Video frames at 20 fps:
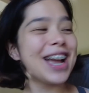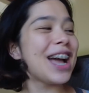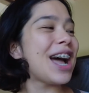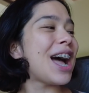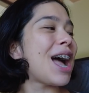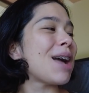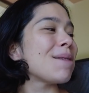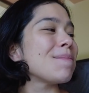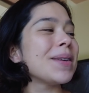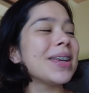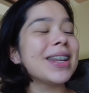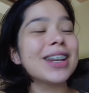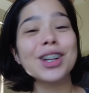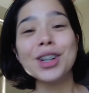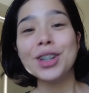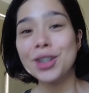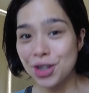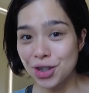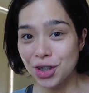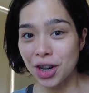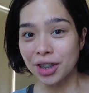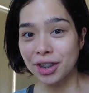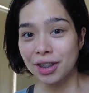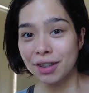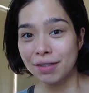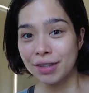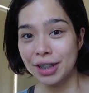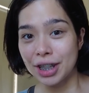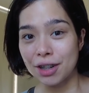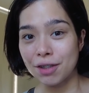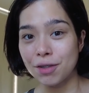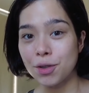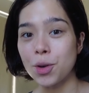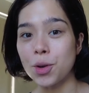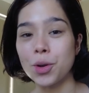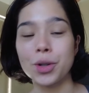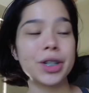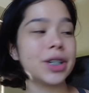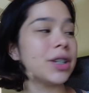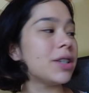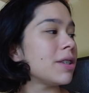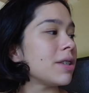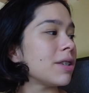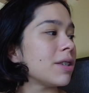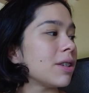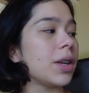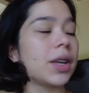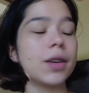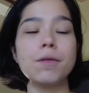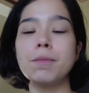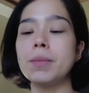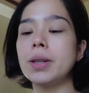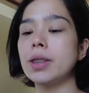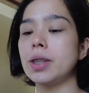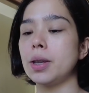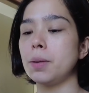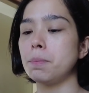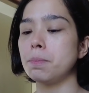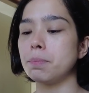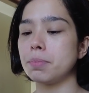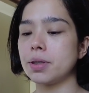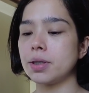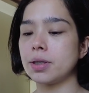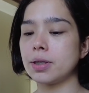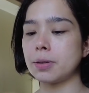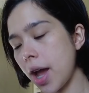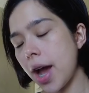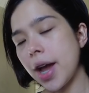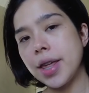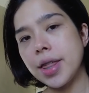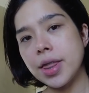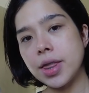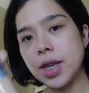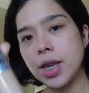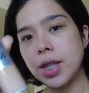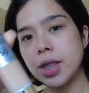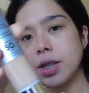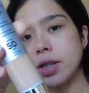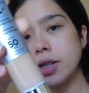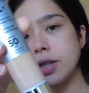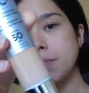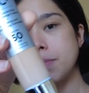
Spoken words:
I mean, constructively, of course. Give me tips. I think this